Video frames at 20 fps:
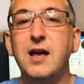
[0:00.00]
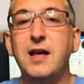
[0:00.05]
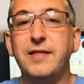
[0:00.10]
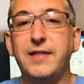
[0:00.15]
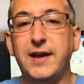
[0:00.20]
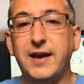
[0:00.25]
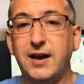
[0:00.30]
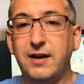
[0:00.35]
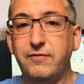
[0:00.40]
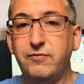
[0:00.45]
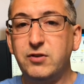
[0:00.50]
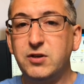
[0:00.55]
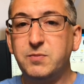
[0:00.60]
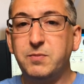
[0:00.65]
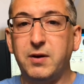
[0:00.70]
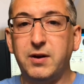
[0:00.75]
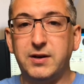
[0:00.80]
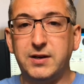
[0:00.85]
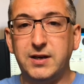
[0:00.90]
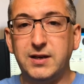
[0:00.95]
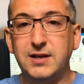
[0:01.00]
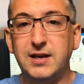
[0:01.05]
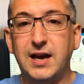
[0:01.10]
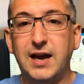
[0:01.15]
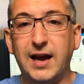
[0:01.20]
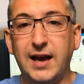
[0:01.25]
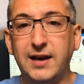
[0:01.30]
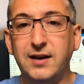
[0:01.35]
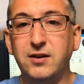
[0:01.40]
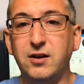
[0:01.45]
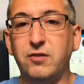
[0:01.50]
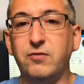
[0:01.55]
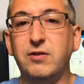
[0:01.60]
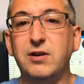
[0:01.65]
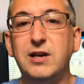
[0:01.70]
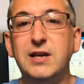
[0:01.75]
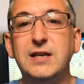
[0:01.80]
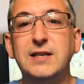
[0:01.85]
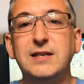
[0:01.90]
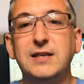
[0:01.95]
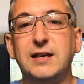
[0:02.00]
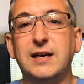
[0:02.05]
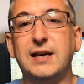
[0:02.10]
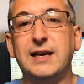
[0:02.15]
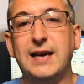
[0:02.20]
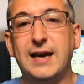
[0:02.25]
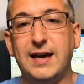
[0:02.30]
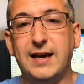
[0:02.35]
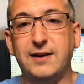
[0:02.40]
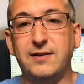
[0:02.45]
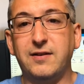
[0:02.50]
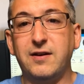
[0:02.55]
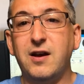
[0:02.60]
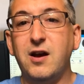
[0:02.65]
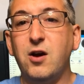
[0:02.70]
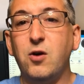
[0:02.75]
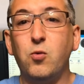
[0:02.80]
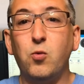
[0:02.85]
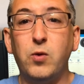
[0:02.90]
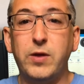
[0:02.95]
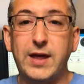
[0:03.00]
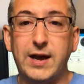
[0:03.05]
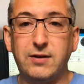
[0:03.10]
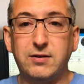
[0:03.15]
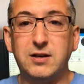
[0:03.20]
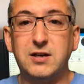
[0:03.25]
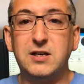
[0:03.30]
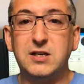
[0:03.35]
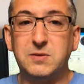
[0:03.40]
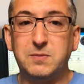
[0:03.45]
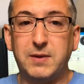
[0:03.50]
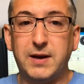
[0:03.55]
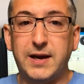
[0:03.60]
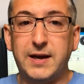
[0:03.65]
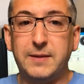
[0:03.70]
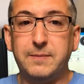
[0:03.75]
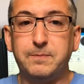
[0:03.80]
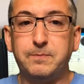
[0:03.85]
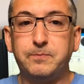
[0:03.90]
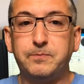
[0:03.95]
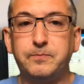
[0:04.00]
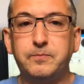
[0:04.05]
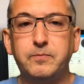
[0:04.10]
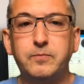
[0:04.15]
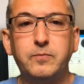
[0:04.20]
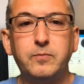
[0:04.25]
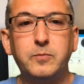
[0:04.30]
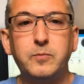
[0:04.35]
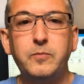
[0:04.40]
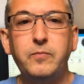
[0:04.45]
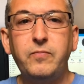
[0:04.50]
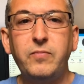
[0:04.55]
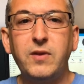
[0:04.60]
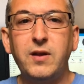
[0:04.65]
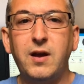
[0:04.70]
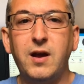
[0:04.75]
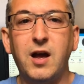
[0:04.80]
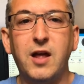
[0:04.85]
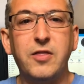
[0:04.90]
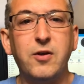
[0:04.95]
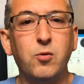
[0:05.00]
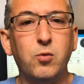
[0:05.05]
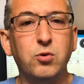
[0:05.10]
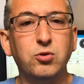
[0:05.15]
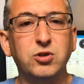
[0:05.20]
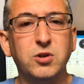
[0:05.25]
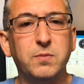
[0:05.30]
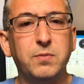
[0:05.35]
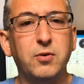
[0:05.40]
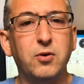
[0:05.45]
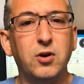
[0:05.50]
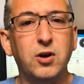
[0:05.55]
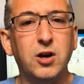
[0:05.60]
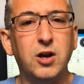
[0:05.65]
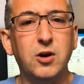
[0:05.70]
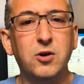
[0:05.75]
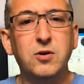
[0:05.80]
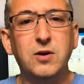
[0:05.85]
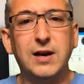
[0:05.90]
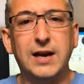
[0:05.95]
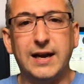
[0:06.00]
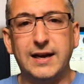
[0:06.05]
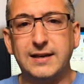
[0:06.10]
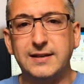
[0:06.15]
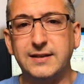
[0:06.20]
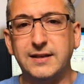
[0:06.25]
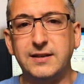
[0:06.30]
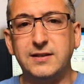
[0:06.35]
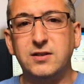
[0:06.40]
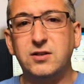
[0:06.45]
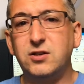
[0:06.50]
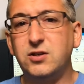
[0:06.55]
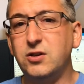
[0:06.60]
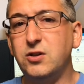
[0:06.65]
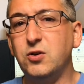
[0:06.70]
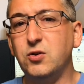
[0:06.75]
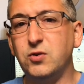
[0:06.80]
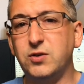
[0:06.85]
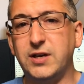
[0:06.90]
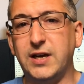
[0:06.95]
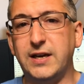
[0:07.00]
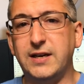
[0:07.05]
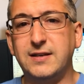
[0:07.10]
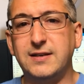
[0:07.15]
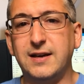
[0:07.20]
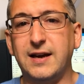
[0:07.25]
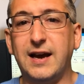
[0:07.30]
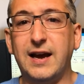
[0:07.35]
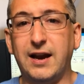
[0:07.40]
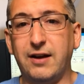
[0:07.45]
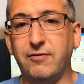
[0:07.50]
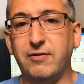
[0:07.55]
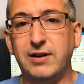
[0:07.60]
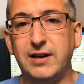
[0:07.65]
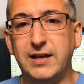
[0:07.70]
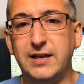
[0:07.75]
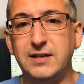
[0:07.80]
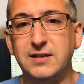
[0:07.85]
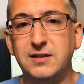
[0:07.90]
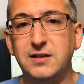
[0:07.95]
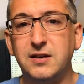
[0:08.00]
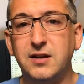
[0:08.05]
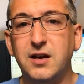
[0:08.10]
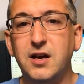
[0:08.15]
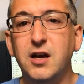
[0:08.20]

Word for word: They have responded and are releasing a CAD without a display uh, that will support local access to your data at release.